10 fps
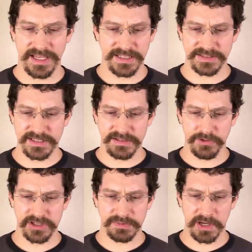it's a
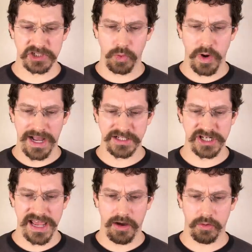very special
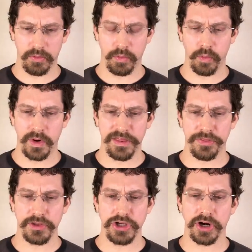watch. Now,
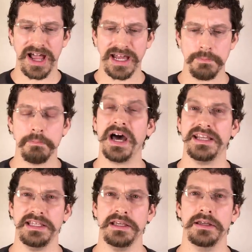with your kind of
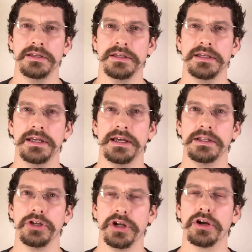money,
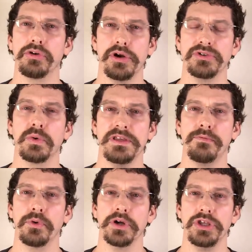looking on Chrono
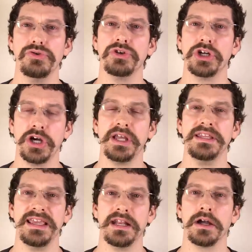24, you
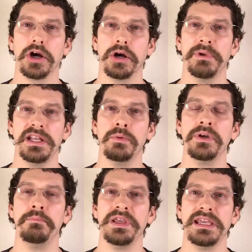could get a Kermit. It
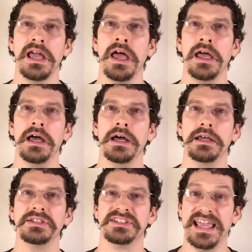would be
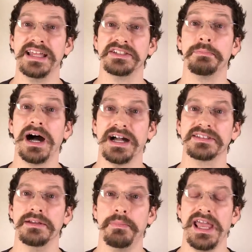sans
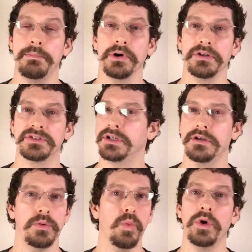box and papers.
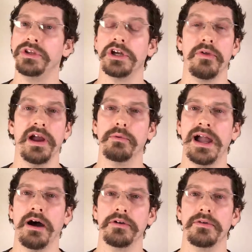Wouldn't go that
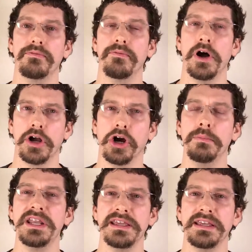route. A
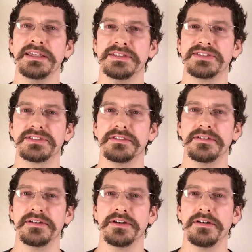Kermit is
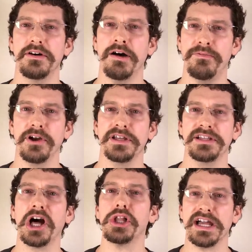a
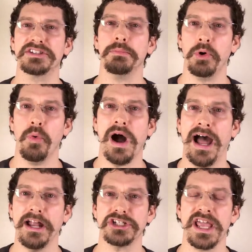very collectible
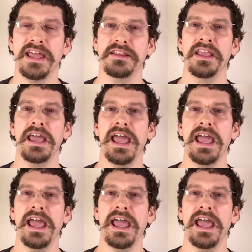watch, and